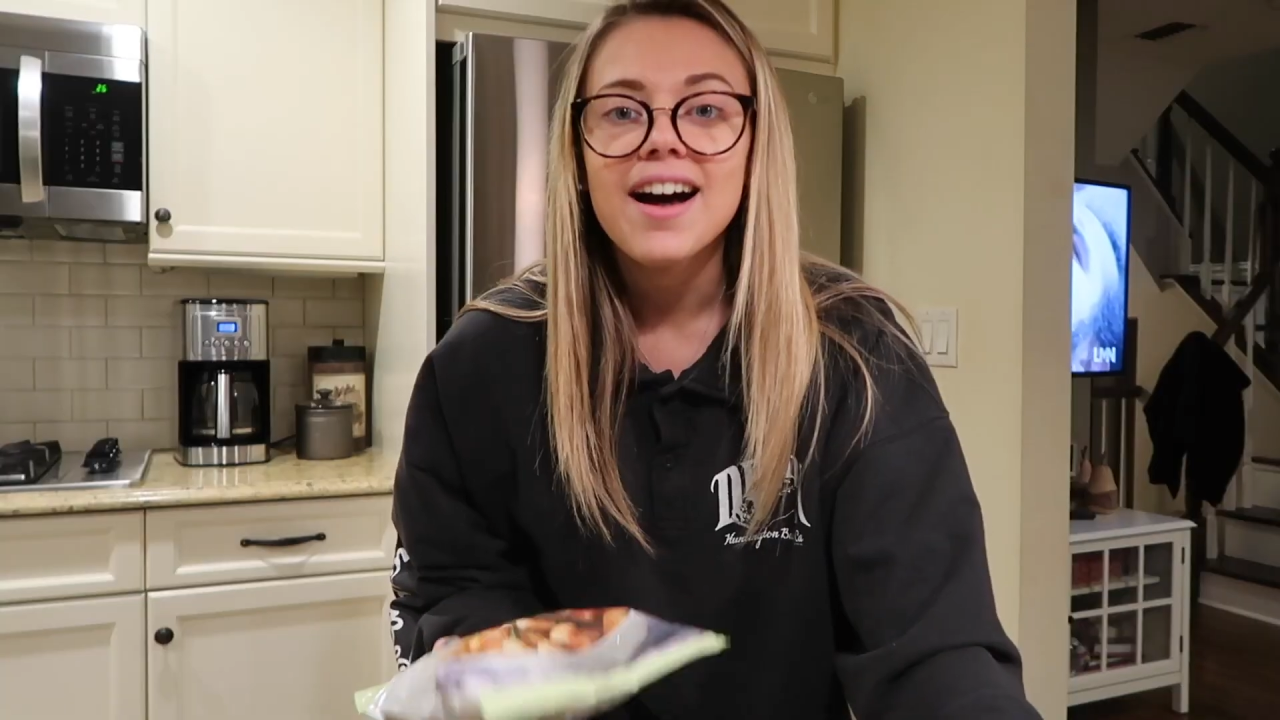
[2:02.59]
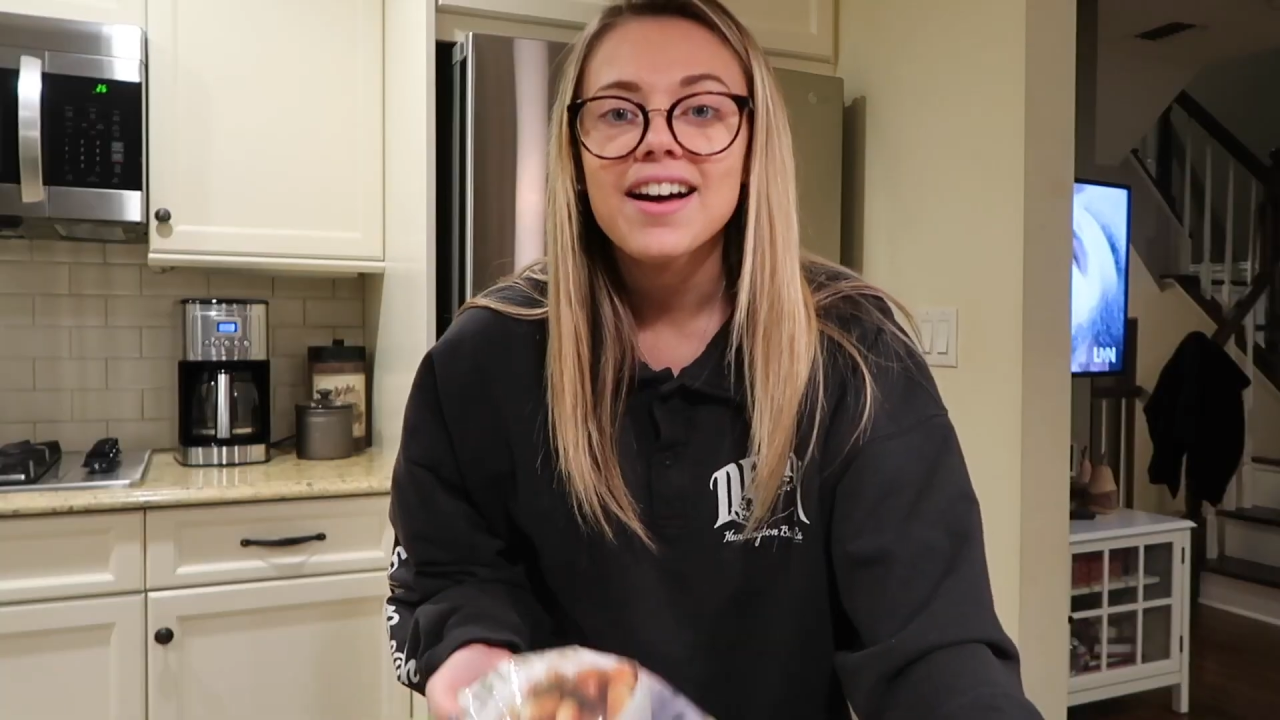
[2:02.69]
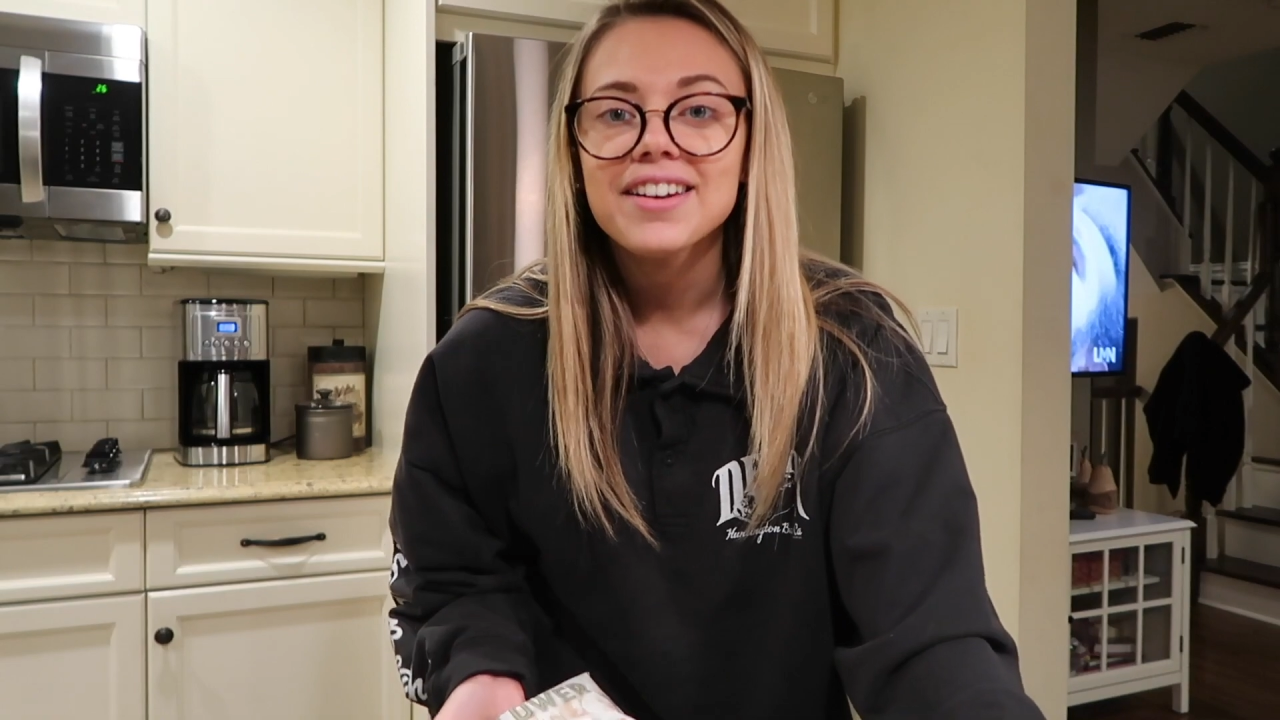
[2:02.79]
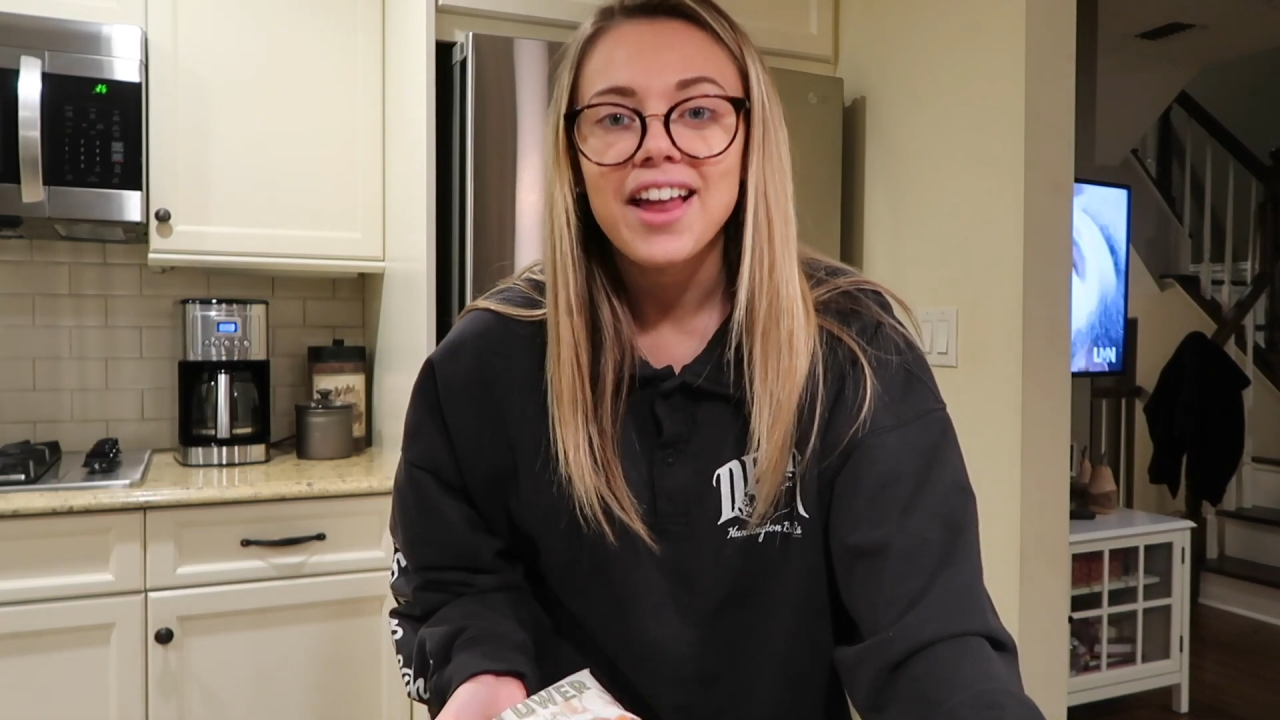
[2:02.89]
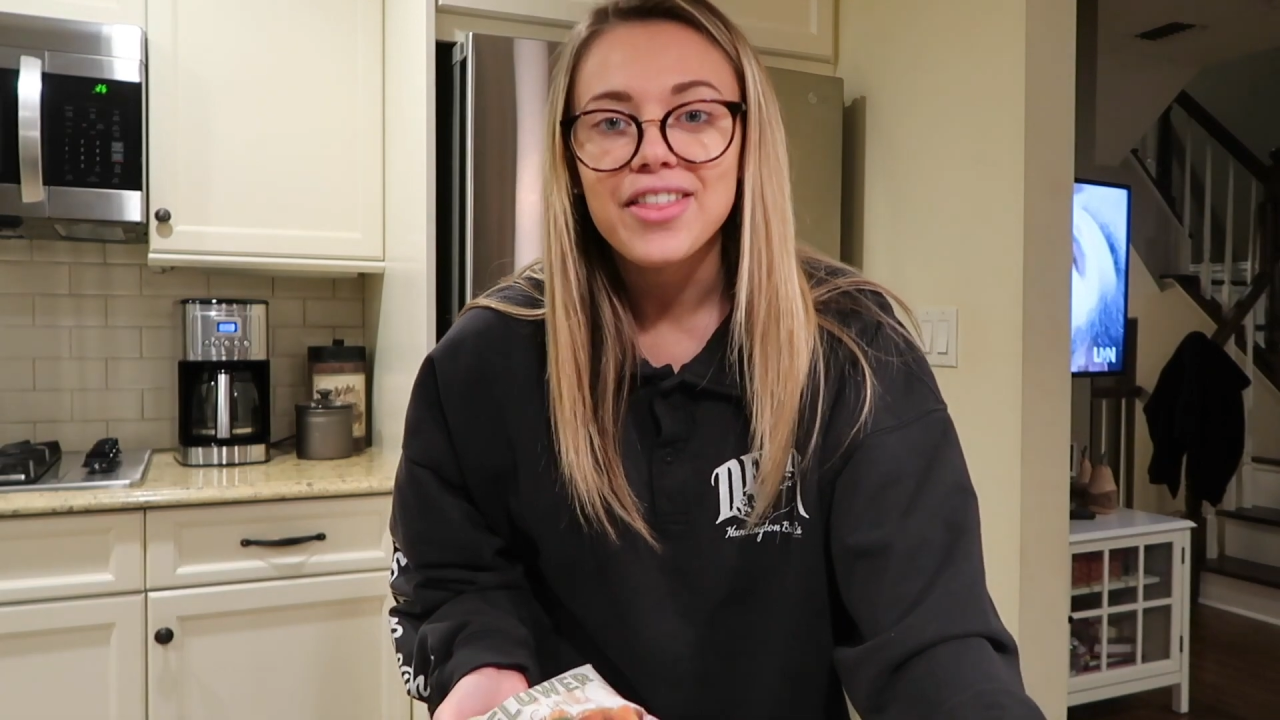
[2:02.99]

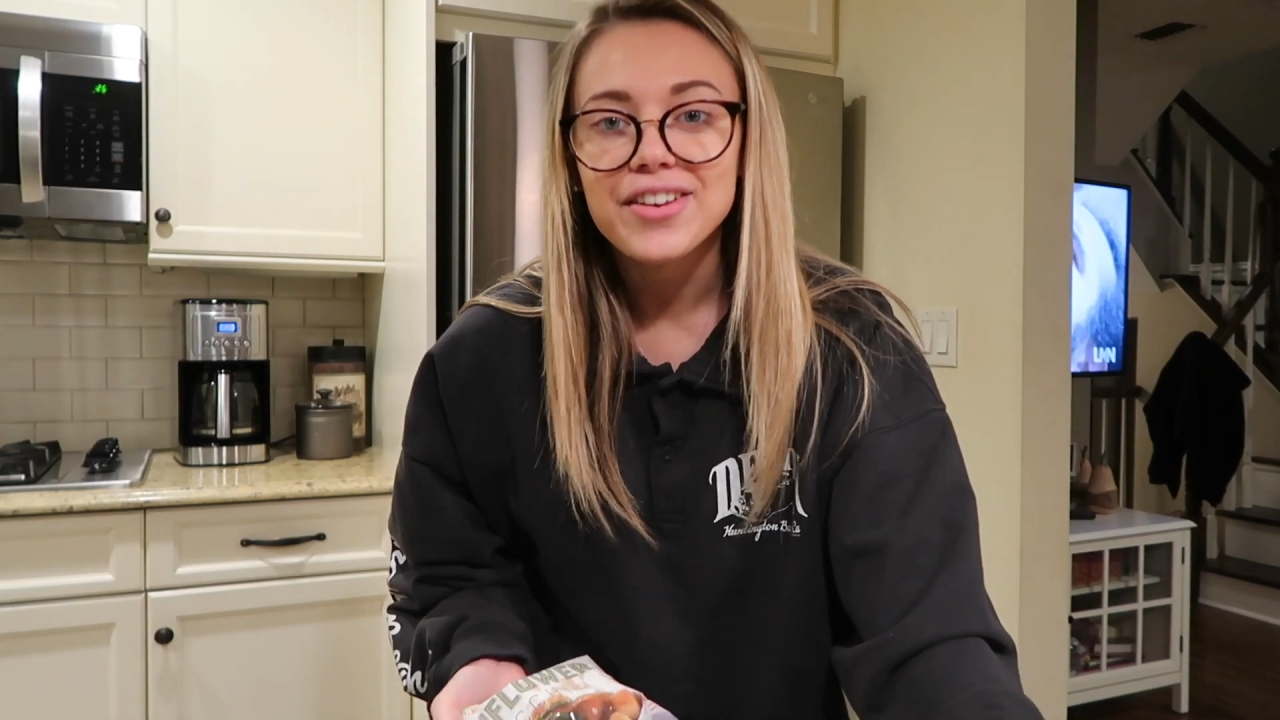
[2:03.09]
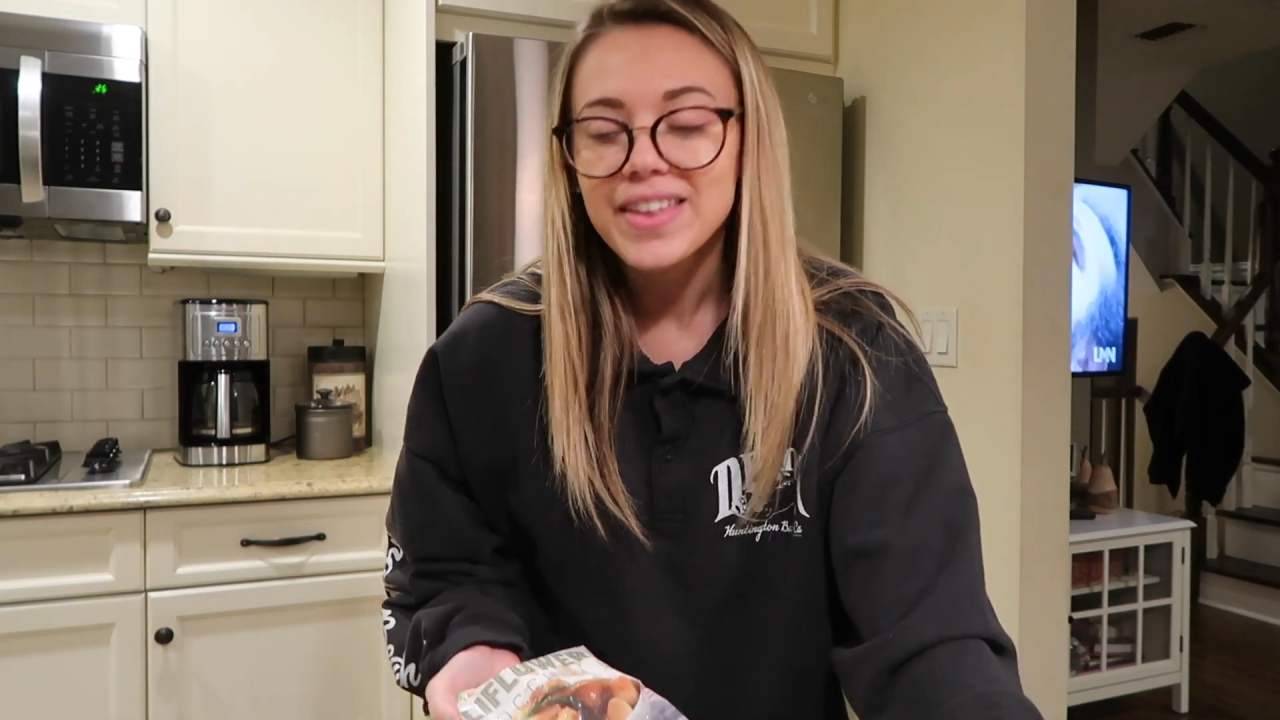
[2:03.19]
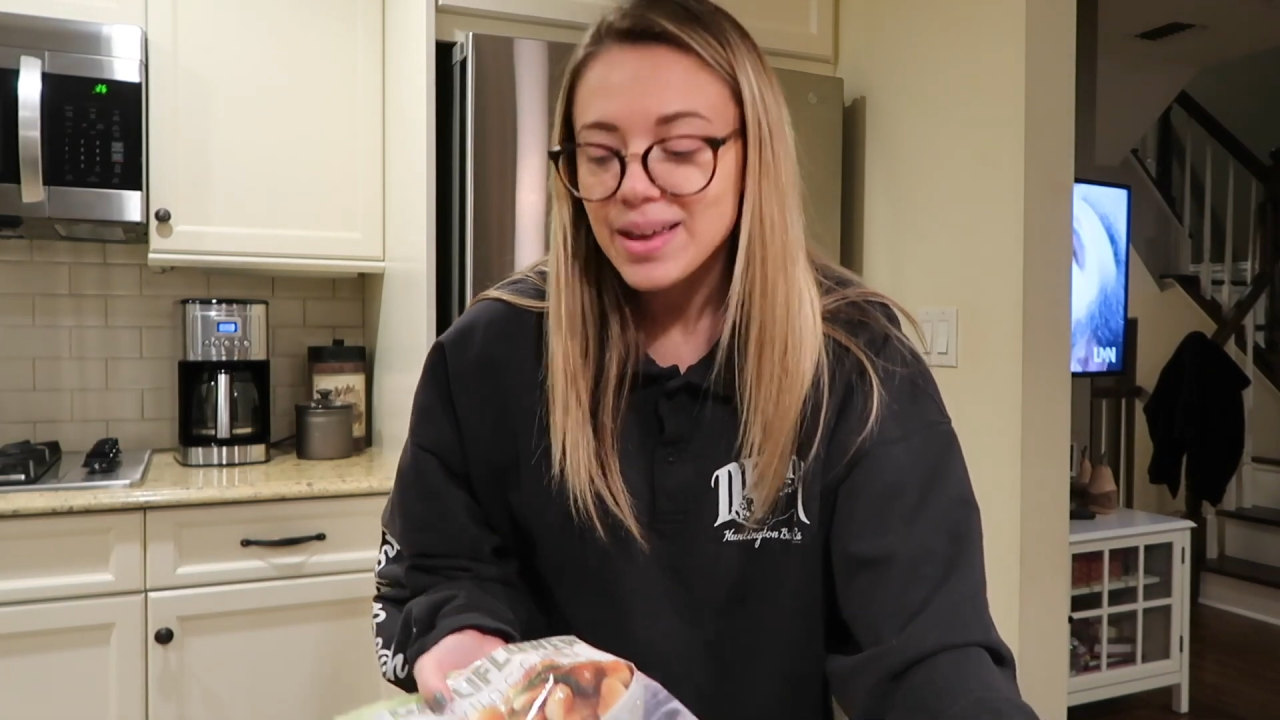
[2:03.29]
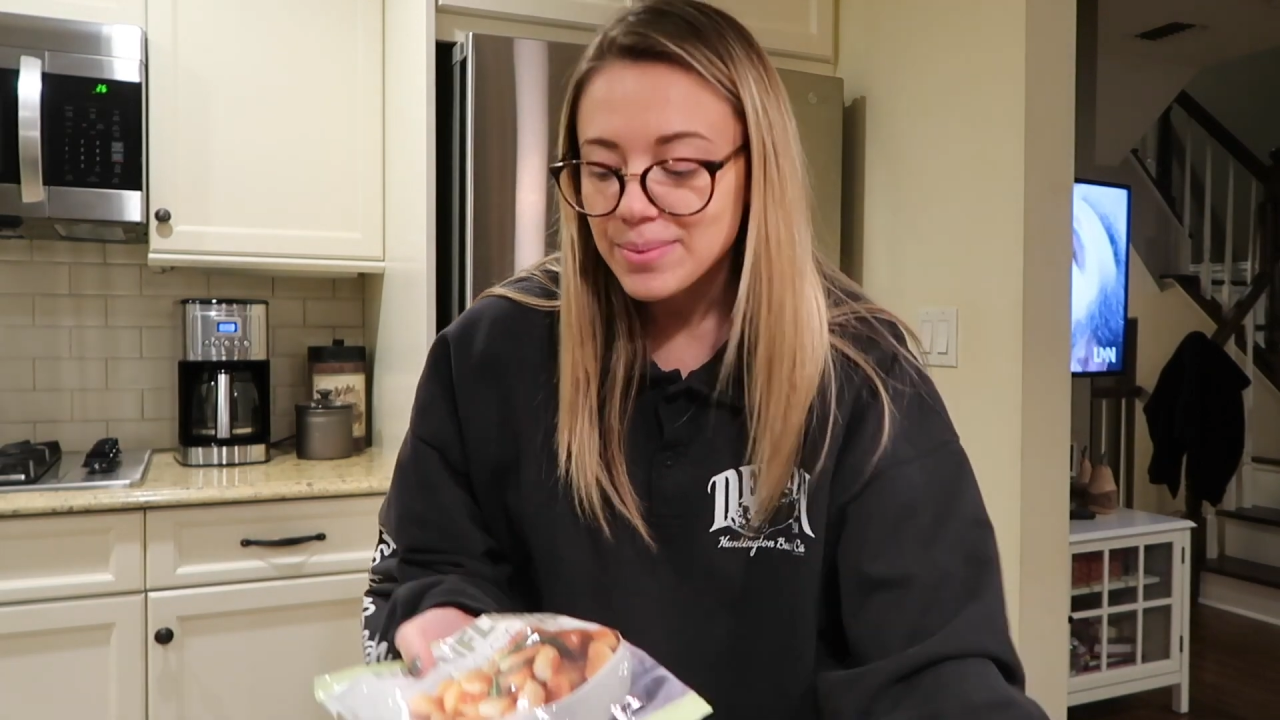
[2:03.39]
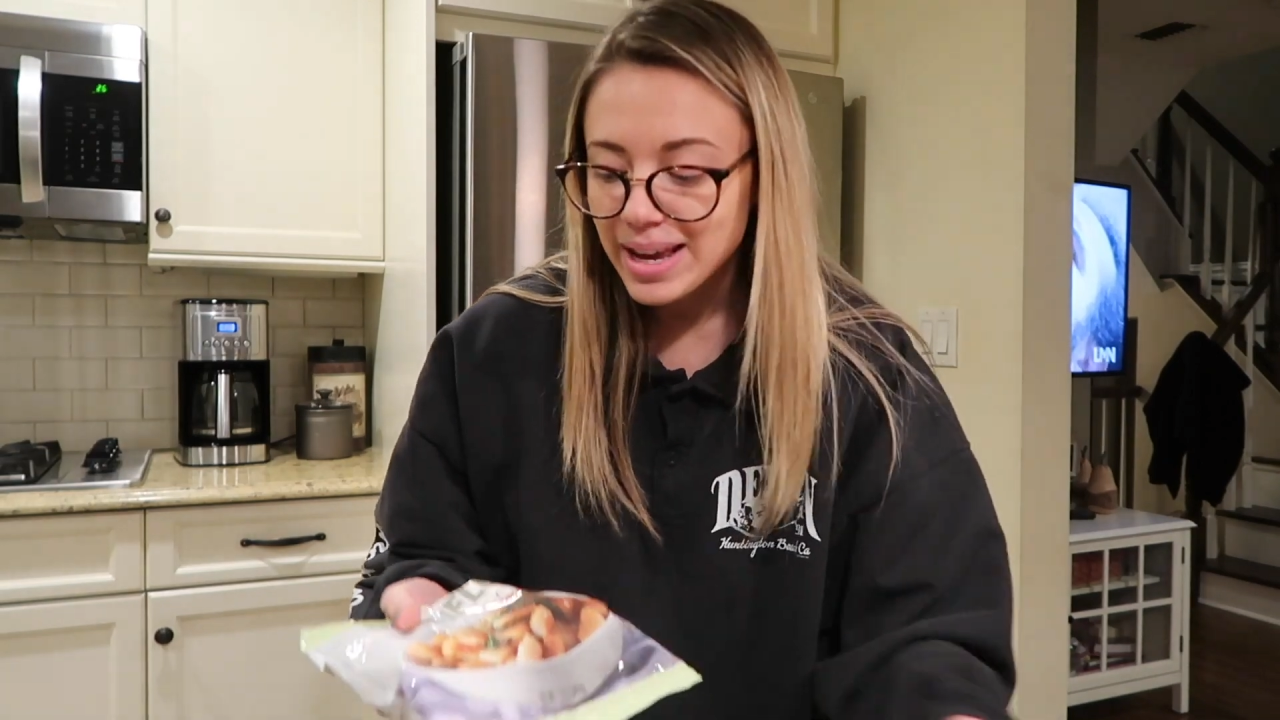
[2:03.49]
Another
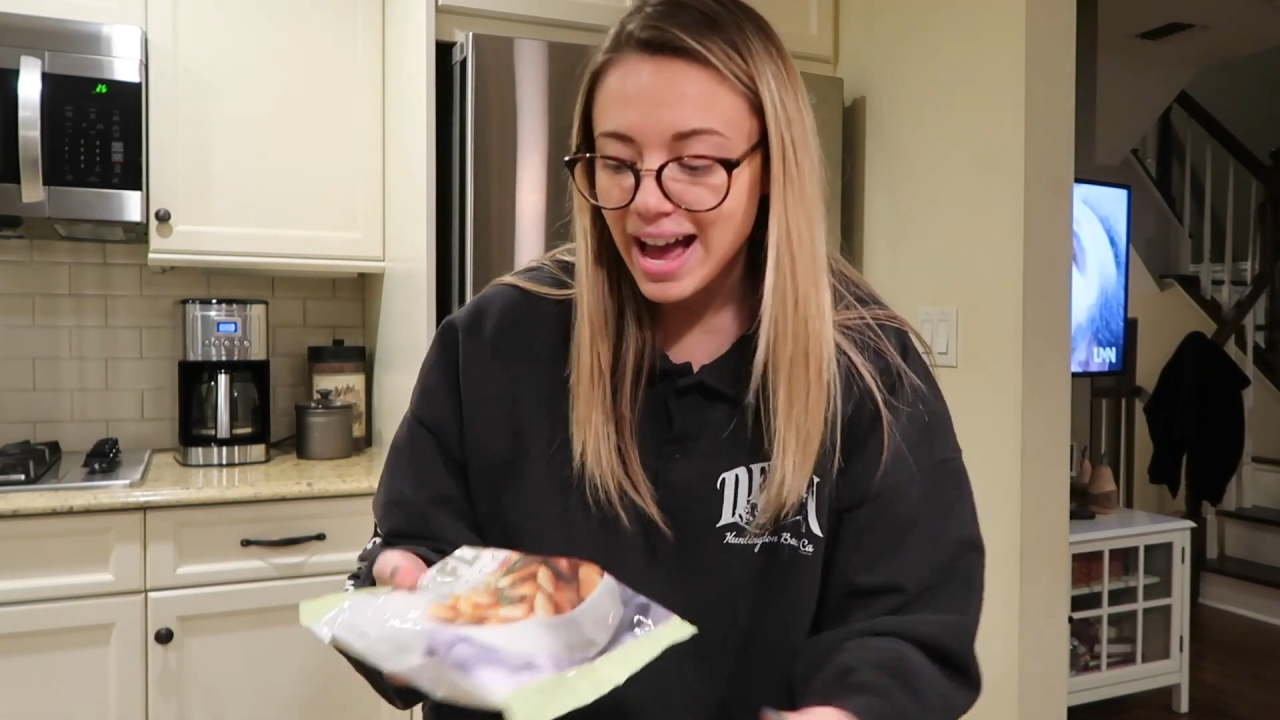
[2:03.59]
thing that we